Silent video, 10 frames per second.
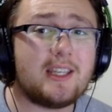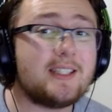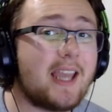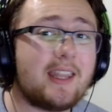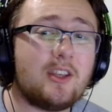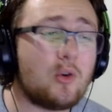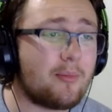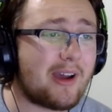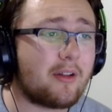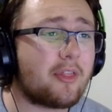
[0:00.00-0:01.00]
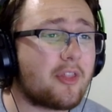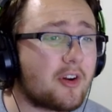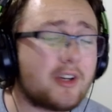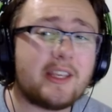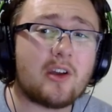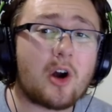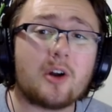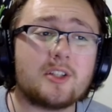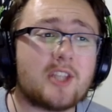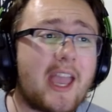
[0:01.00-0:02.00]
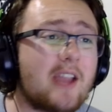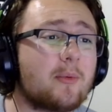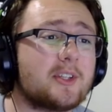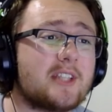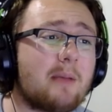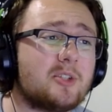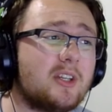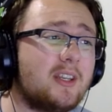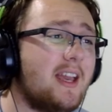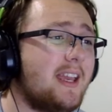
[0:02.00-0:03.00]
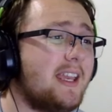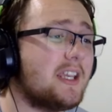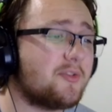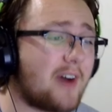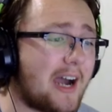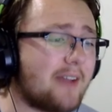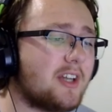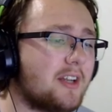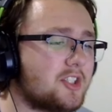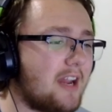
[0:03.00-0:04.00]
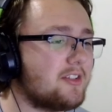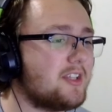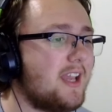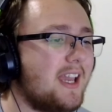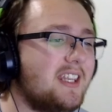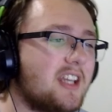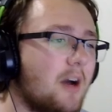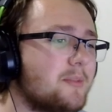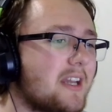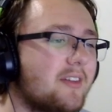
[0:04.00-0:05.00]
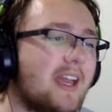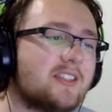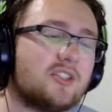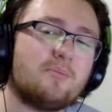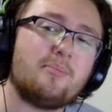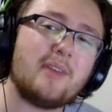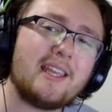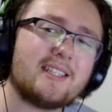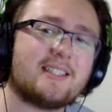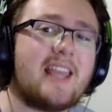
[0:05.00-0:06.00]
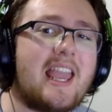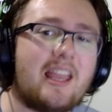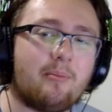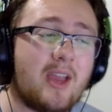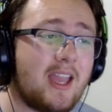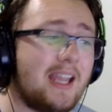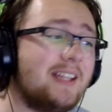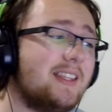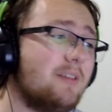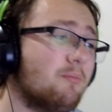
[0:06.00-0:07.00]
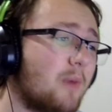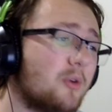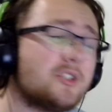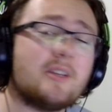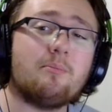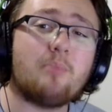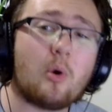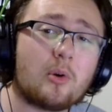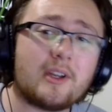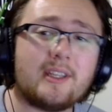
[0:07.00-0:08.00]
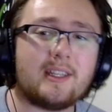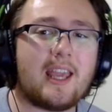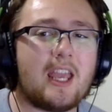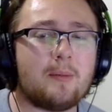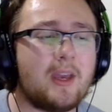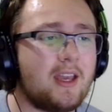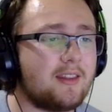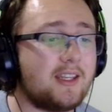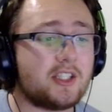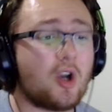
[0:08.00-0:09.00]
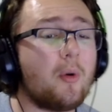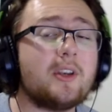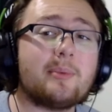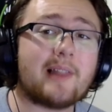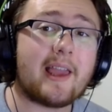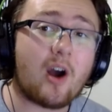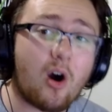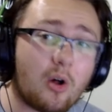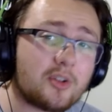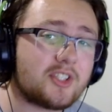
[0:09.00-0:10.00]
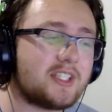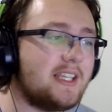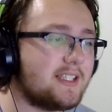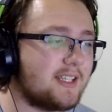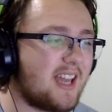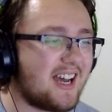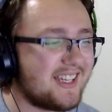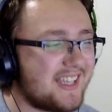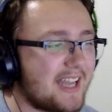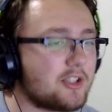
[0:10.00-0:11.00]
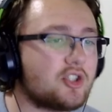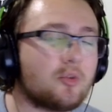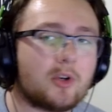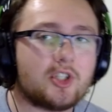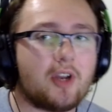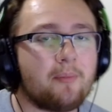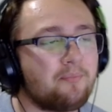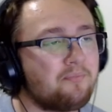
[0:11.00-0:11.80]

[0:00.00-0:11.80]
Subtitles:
He's getting you about 30 yards a reception. He has 5 touchdowns, and he comes out and has his biggest game in the most important game that he's going to play all season against Georgia.